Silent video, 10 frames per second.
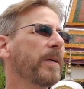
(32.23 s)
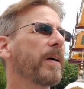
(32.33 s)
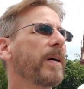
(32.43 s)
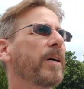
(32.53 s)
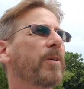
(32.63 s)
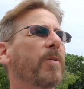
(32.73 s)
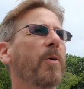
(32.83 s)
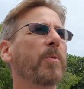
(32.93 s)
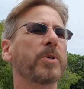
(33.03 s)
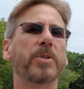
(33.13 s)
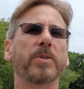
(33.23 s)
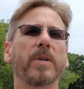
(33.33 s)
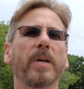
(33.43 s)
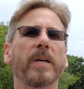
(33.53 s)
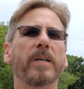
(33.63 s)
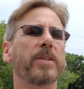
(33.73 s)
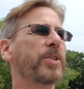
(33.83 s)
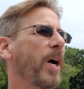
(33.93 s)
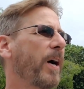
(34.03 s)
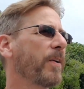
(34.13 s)
almost
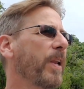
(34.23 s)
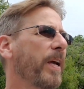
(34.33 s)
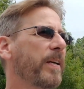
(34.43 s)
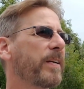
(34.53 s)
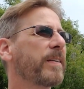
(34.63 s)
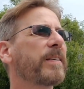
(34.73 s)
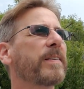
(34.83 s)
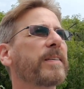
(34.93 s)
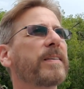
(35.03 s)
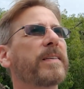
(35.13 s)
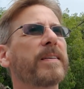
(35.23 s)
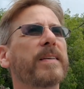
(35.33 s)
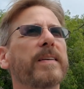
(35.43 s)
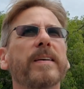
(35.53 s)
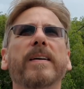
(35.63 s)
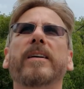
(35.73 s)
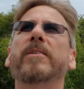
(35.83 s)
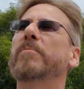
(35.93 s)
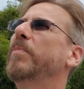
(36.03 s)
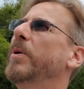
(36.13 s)
childlike,
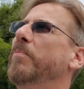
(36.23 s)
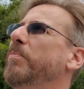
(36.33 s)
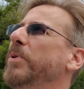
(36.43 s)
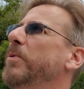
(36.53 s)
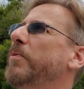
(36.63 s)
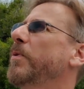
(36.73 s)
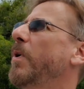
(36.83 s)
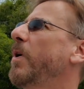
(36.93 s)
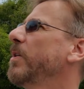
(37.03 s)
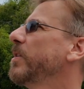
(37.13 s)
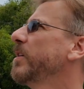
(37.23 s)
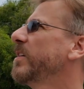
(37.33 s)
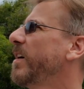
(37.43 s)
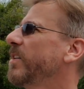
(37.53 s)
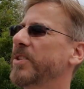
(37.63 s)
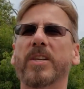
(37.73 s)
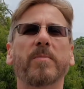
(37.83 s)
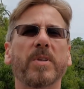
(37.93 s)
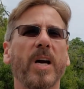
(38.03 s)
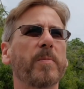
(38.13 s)
but beautiful all at the
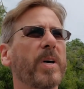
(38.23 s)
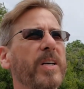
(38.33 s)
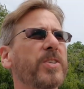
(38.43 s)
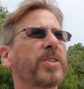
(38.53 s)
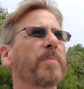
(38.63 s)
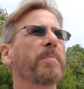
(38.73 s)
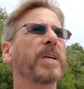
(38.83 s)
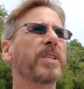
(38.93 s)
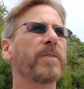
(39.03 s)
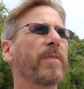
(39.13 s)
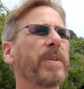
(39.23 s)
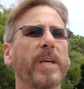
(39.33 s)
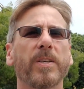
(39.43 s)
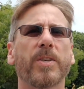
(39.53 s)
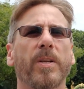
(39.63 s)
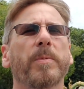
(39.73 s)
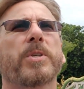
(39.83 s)
same time. Just a mix of everything. Let